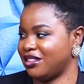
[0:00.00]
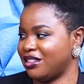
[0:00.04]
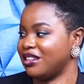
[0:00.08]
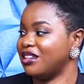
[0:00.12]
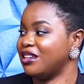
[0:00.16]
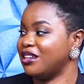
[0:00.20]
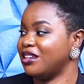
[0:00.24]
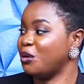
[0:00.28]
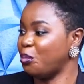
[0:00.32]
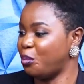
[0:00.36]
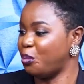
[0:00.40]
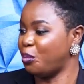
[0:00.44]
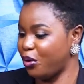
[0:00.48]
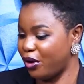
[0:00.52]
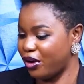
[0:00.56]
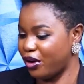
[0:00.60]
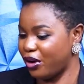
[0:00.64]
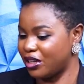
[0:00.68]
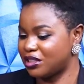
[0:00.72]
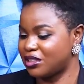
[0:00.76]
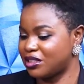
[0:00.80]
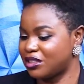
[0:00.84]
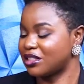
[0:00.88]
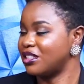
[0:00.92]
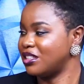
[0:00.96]

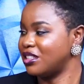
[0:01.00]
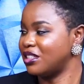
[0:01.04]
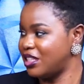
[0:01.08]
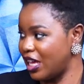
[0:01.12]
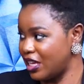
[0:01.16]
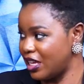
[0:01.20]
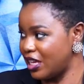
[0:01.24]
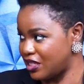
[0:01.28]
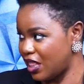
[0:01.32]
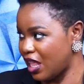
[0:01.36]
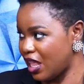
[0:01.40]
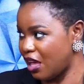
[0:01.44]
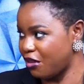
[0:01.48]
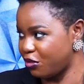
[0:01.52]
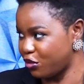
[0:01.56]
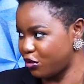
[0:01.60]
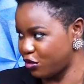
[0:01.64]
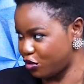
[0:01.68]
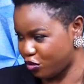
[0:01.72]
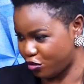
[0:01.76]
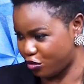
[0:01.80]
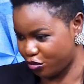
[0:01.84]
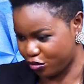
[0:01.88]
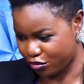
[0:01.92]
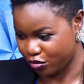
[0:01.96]
but there's
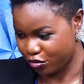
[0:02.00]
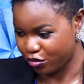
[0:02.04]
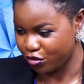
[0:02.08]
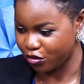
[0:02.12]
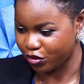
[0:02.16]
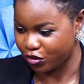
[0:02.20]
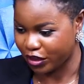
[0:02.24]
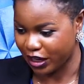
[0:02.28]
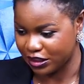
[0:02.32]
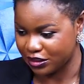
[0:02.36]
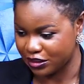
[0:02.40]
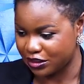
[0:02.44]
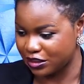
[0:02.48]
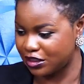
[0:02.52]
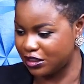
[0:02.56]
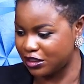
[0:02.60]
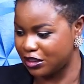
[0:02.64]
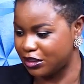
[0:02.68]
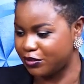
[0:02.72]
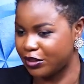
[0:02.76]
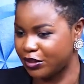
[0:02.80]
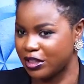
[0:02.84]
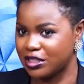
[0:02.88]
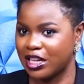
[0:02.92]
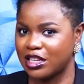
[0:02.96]
levels to, you can see the
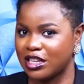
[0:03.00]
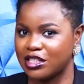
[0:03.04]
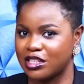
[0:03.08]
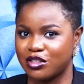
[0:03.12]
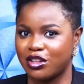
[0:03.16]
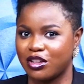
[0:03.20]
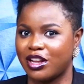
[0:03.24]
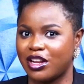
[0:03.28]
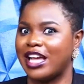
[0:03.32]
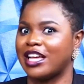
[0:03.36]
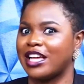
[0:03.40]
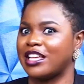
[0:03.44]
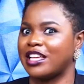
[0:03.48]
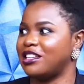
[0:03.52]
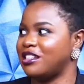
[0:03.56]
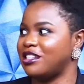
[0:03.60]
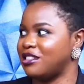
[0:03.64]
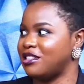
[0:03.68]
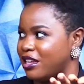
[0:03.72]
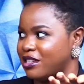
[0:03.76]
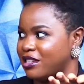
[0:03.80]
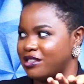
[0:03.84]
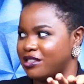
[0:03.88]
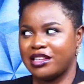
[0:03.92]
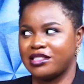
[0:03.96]
difference. And it's not like he is
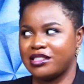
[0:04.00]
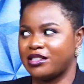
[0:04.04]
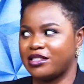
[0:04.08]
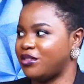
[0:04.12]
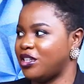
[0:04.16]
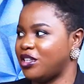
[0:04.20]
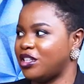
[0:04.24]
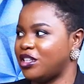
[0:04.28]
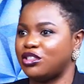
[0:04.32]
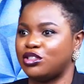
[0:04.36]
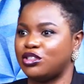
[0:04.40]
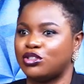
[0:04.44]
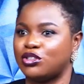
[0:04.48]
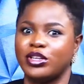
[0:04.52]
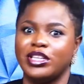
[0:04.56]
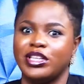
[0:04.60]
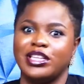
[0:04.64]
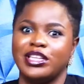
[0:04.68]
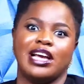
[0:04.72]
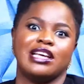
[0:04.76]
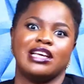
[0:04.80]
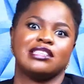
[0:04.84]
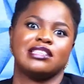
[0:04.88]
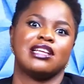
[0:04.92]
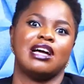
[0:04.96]
excessively rich or he
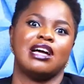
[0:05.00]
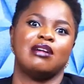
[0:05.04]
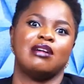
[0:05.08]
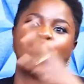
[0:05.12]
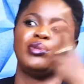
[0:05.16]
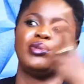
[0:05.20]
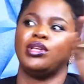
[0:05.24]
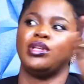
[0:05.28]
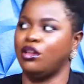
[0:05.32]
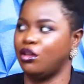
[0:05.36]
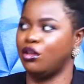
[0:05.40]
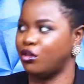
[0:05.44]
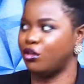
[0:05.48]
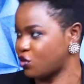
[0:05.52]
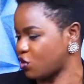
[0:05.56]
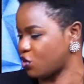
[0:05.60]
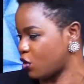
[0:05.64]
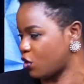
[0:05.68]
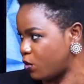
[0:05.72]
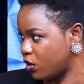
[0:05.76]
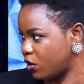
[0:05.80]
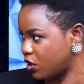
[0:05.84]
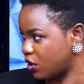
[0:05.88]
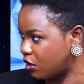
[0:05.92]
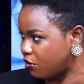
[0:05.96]
has that billions or
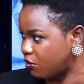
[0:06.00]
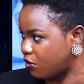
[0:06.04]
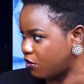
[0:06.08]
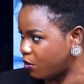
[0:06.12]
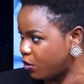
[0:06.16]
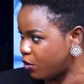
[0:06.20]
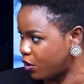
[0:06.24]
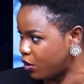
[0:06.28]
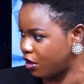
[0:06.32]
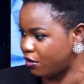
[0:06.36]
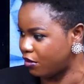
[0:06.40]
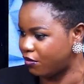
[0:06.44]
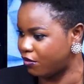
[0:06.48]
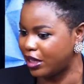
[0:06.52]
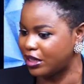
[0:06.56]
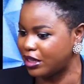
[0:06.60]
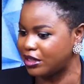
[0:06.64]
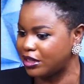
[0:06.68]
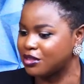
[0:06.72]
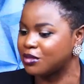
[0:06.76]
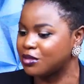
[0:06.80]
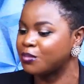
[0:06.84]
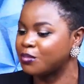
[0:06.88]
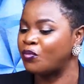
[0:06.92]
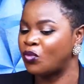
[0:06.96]
whatever, wherever he
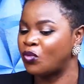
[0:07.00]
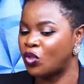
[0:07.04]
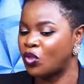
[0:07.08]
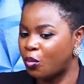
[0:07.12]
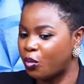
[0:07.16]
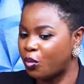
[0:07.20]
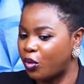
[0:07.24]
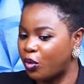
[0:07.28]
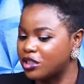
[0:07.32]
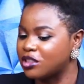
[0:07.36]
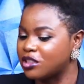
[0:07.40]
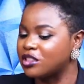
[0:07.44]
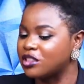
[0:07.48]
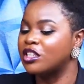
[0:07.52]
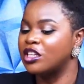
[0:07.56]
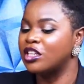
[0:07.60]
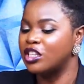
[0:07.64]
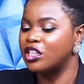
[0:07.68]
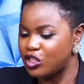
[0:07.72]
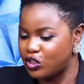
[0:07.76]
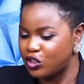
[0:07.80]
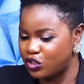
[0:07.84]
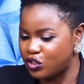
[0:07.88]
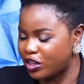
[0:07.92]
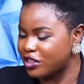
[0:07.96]
is. But
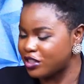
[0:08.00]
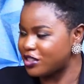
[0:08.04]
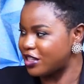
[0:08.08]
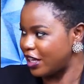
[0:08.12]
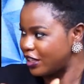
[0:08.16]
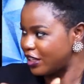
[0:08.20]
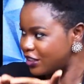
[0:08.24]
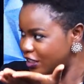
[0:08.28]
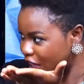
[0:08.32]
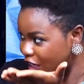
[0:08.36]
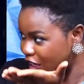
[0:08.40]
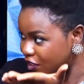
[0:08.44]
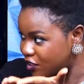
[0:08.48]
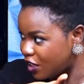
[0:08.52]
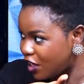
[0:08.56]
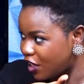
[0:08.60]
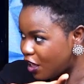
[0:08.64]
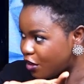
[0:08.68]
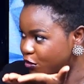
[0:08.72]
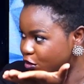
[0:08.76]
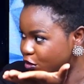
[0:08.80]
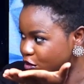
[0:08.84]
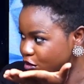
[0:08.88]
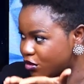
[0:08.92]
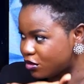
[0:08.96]
it's just that there's
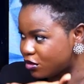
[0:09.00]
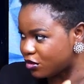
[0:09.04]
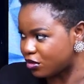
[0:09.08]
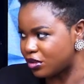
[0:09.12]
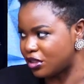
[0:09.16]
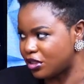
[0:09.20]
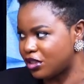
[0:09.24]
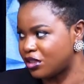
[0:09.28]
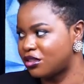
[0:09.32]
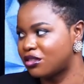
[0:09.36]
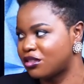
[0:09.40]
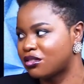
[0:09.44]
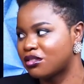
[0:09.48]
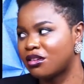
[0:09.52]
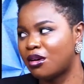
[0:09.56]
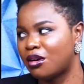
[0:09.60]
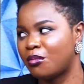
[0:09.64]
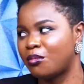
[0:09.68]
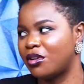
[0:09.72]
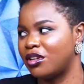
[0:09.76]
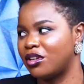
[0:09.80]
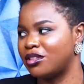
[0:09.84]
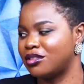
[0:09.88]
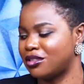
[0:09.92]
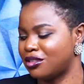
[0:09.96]
levels to it.
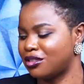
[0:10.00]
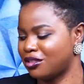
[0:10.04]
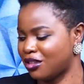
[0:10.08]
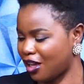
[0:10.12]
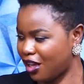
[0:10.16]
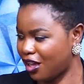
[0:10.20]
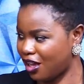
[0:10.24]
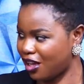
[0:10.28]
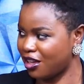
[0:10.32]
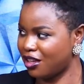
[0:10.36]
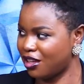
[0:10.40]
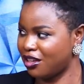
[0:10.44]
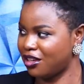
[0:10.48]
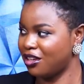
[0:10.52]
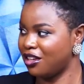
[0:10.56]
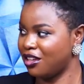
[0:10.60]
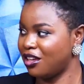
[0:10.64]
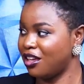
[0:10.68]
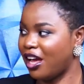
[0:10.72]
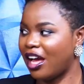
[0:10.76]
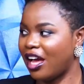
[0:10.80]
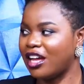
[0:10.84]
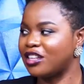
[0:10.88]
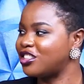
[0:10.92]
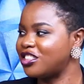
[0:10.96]
Come on.
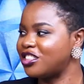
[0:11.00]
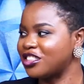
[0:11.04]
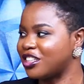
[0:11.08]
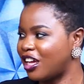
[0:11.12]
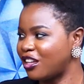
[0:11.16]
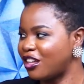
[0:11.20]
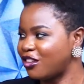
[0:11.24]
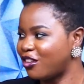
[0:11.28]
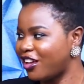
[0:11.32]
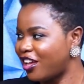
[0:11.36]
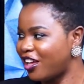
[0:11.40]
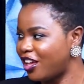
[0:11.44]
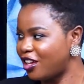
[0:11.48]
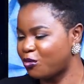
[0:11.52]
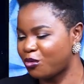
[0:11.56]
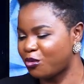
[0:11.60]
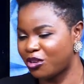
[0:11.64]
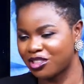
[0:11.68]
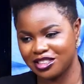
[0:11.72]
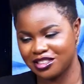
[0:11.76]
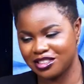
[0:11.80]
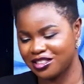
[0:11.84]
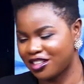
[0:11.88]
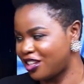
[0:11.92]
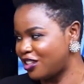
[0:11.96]
She cannot earn
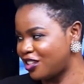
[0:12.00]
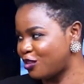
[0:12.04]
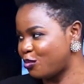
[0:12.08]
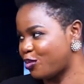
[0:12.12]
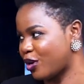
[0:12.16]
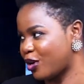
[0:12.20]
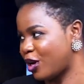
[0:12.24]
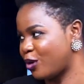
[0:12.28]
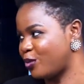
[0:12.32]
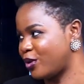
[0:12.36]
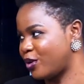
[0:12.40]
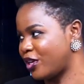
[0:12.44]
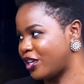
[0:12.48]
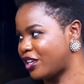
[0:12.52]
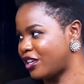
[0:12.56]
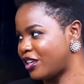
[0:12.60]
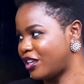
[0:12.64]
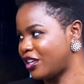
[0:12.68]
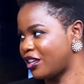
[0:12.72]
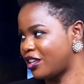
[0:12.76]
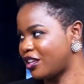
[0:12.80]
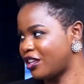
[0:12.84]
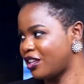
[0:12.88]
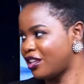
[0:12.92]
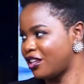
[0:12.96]
what is earning per week
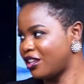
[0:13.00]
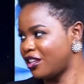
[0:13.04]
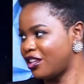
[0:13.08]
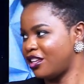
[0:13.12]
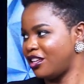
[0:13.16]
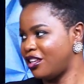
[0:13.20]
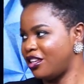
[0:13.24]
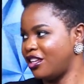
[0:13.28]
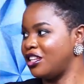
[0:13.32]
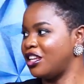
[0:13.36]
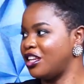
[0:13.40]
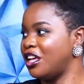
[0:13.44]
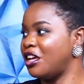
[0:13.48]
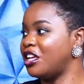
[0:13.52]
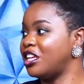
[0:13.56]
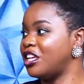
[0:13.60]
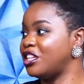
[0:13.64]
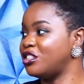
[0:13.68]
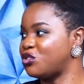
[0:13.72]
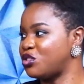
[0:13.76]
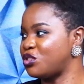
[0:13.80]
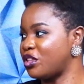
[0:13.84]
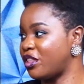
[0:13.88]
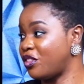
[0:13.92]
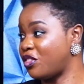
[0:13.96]

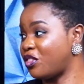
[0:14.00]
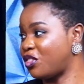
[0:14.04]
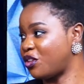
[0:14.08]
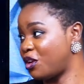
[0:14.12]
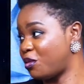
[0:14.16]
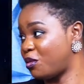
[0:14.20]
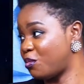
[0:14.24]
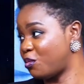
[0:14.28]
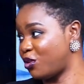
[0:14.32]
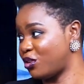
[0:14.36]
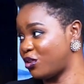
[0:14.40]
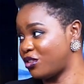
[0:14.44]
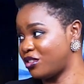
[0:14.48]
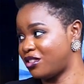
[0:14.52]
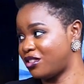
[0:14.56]
in 3 months.